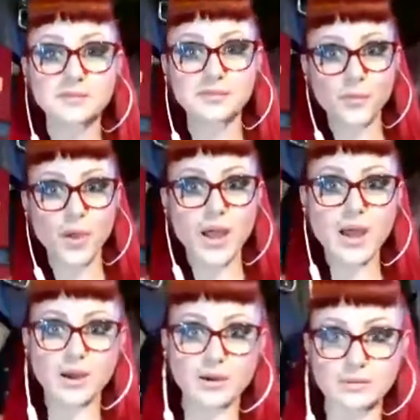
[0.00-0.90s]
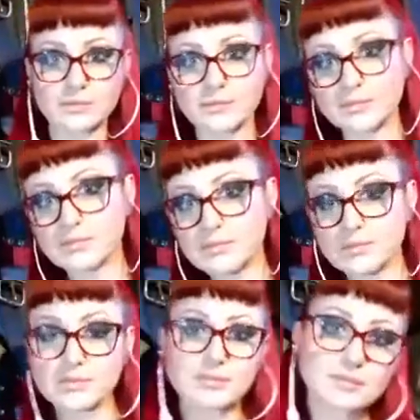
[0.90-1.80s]
Wow.
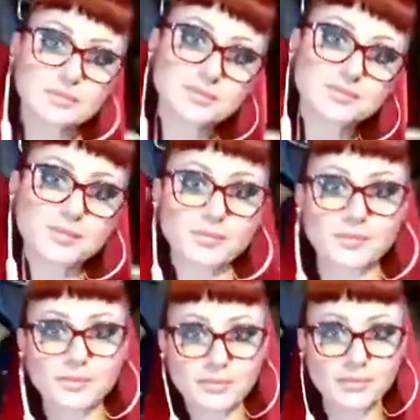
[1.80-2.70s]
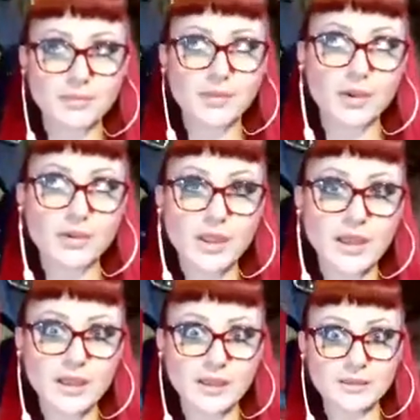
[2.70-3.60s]
Mm,
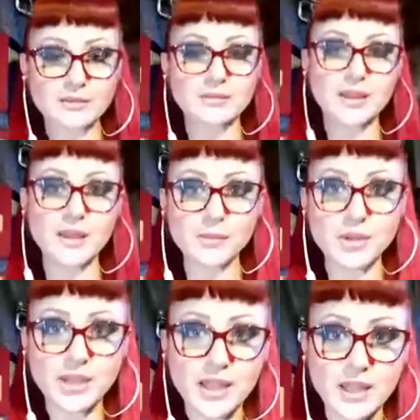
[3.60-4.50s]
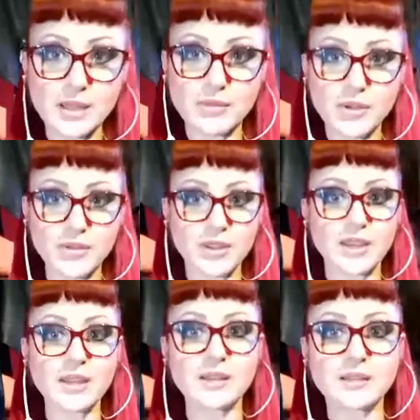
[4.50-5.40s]
hurricane. Yeah, we don't get any of those
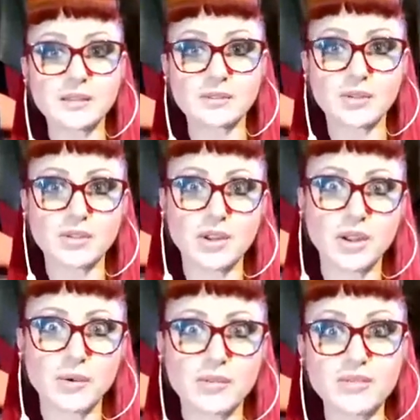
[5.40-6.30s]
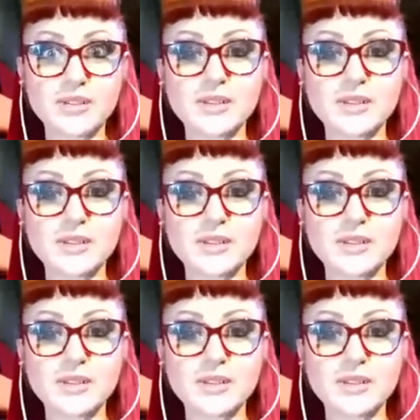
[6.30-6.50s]
here. Not that I know of.